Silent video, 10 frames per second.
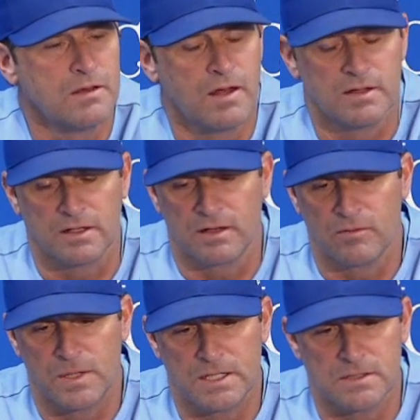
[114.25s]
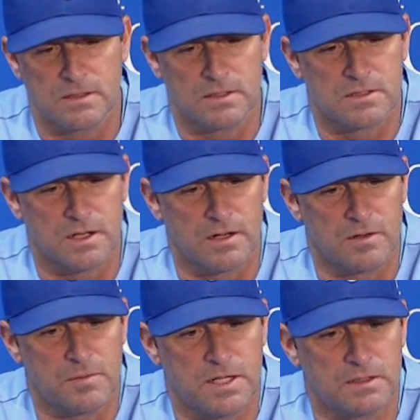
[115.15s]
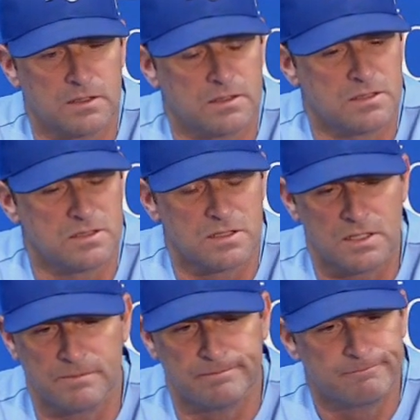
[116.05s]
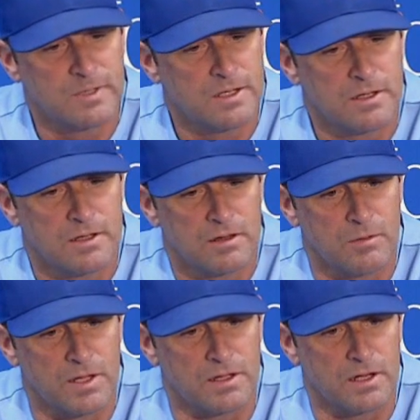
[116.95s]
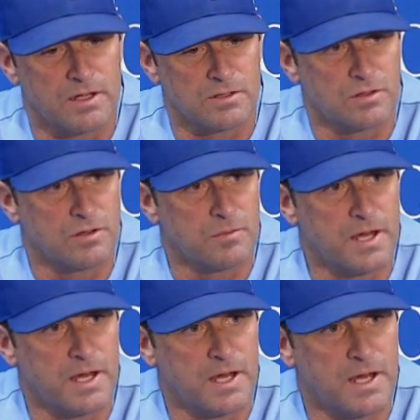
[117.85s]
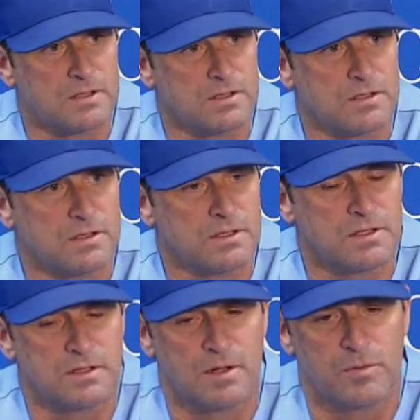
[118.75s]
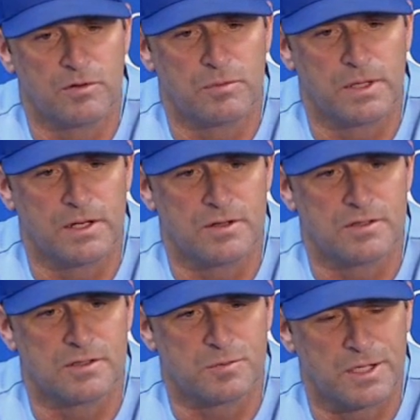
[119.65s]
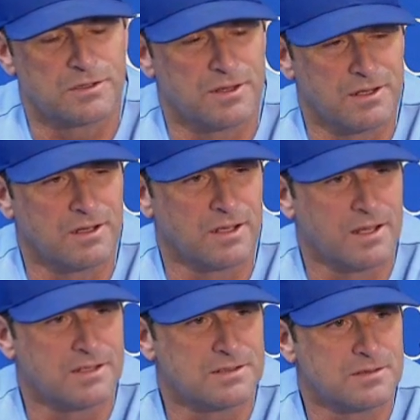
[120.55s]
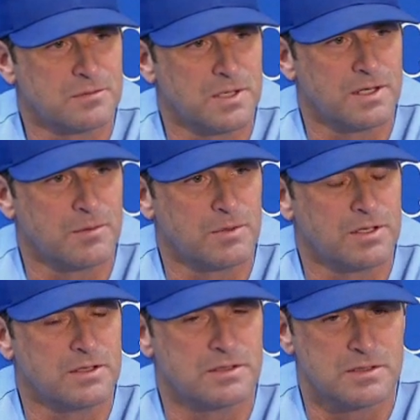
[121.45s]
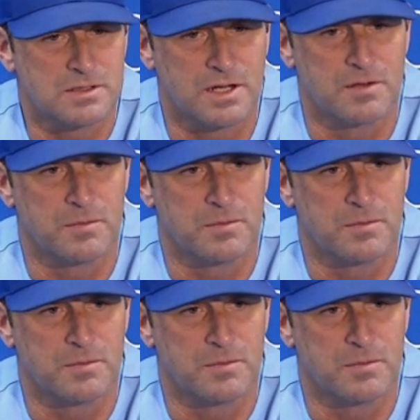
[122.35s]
Yeah, I think everybody's excited about just the way the guys are going about it. We've seen a number of players, and especially the young guys, being able to just kind of